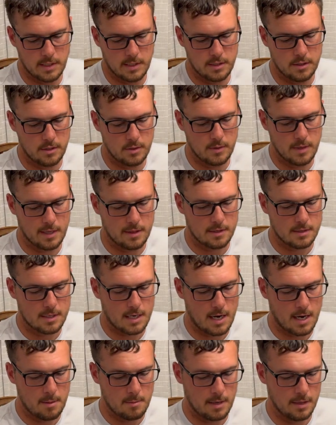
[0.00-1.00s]
do at the
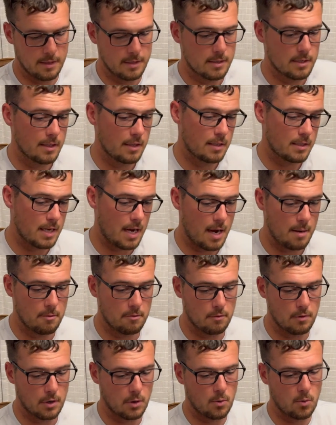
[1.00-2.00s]
time, at least at the time
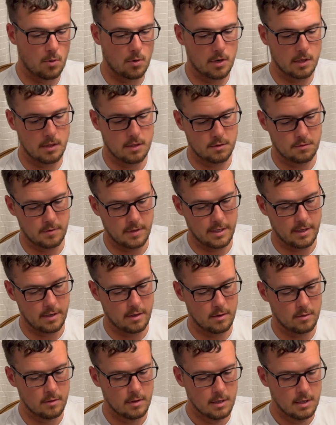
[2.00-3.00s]
of recording this
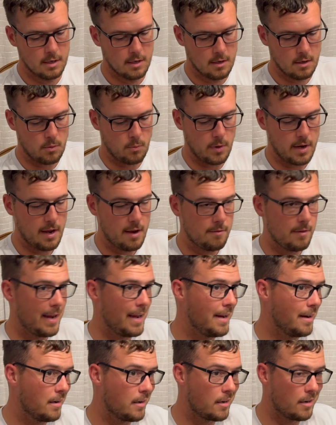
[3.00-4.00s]
video, we have
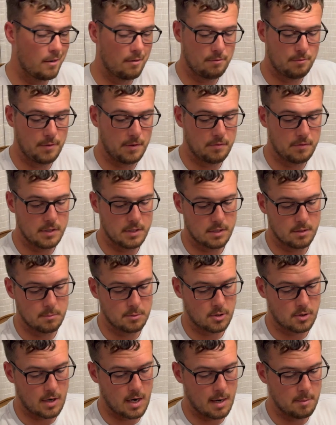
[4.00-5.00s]
850
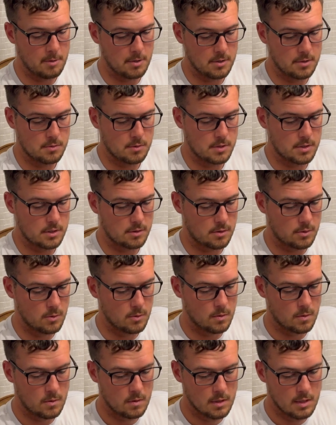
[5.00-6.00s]
subscribers, which is
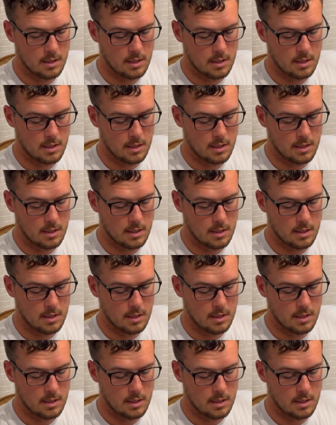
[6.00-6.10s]
cool.